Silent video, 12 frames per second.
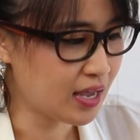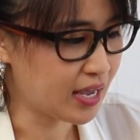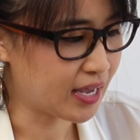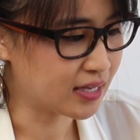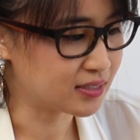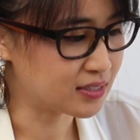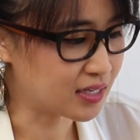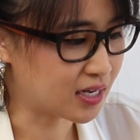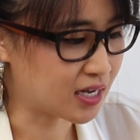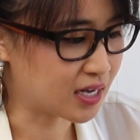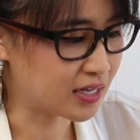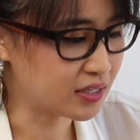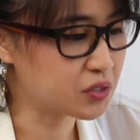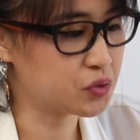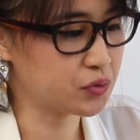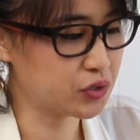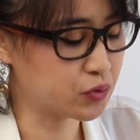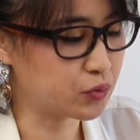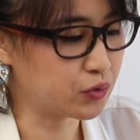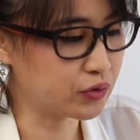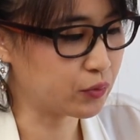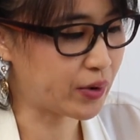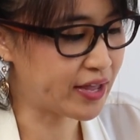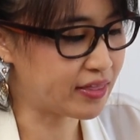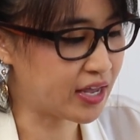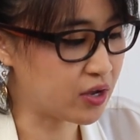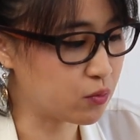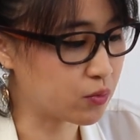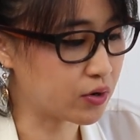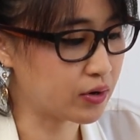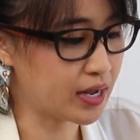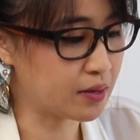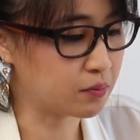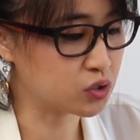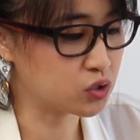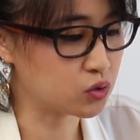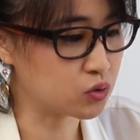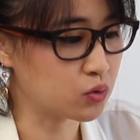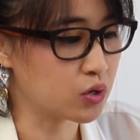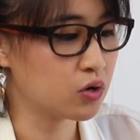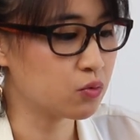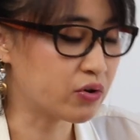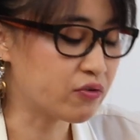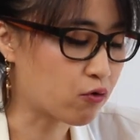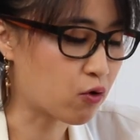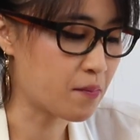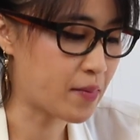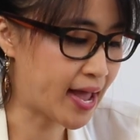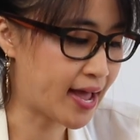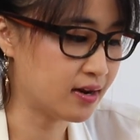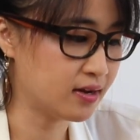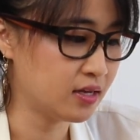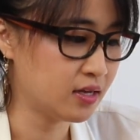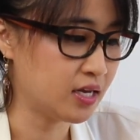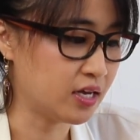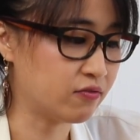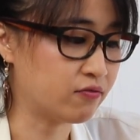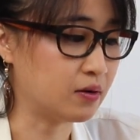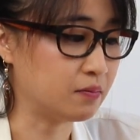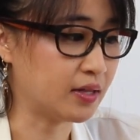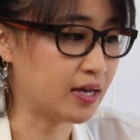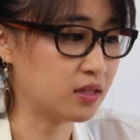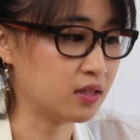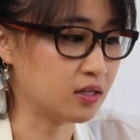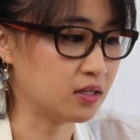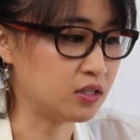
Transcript: And I think it's really cool the way they were able to reformat it from like the